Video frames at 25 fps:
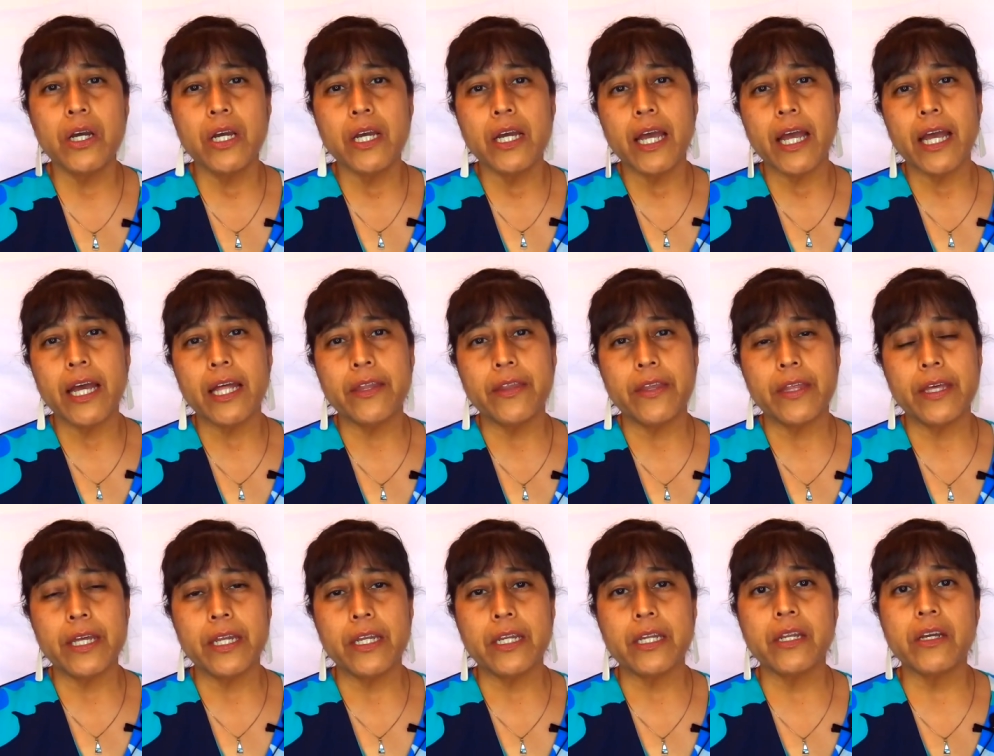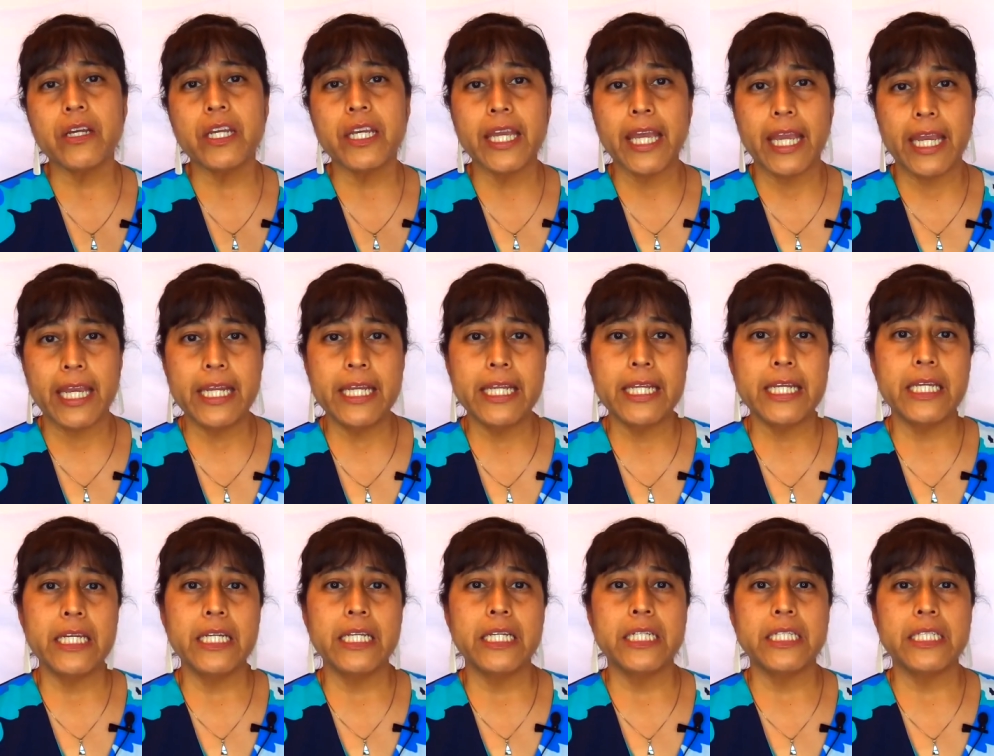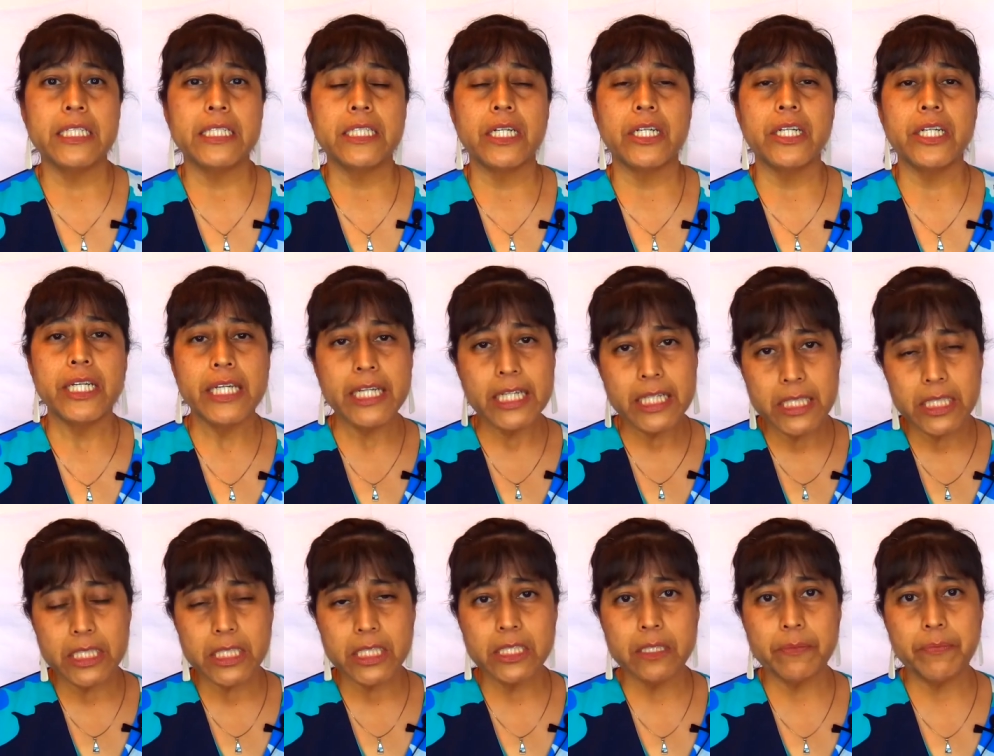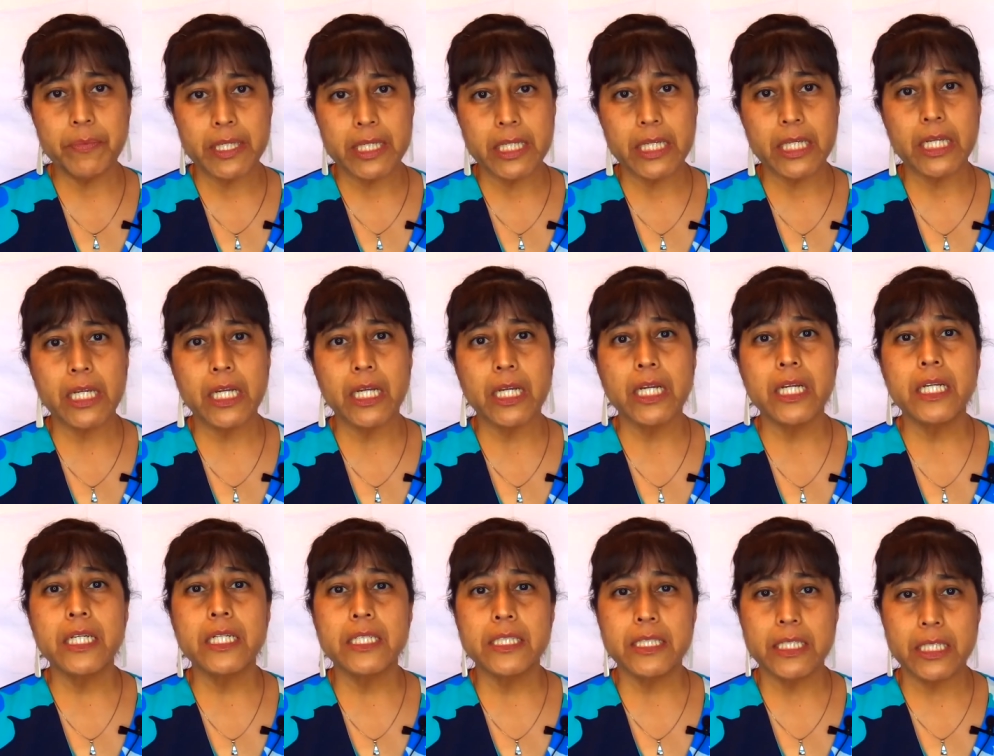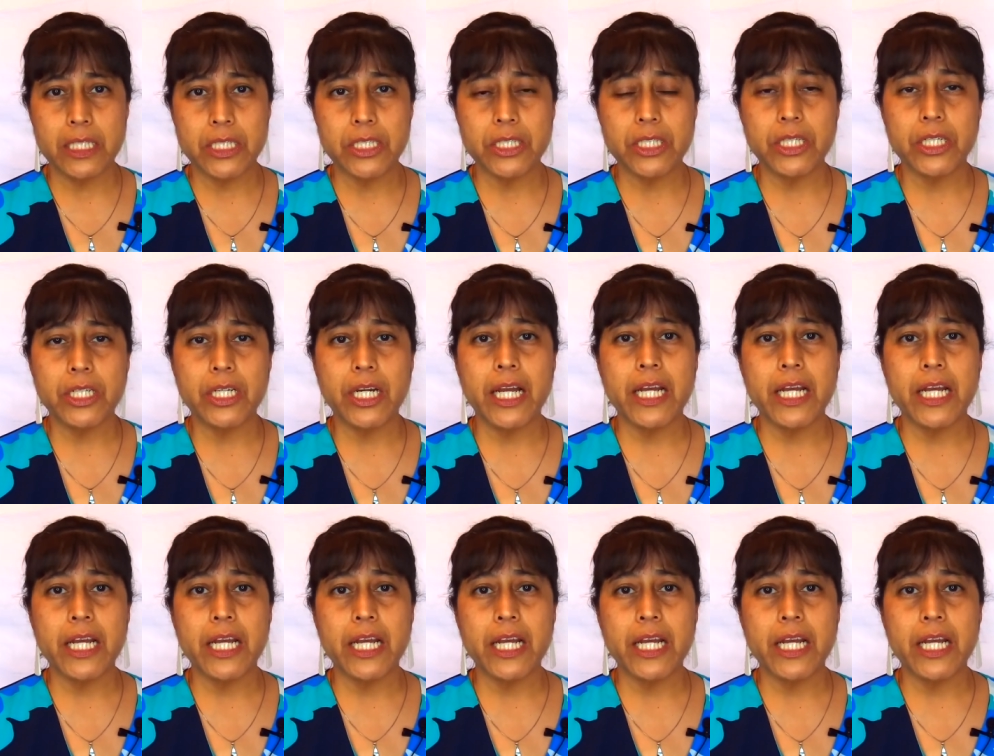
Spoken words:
and then Katie is our English speaking teacher,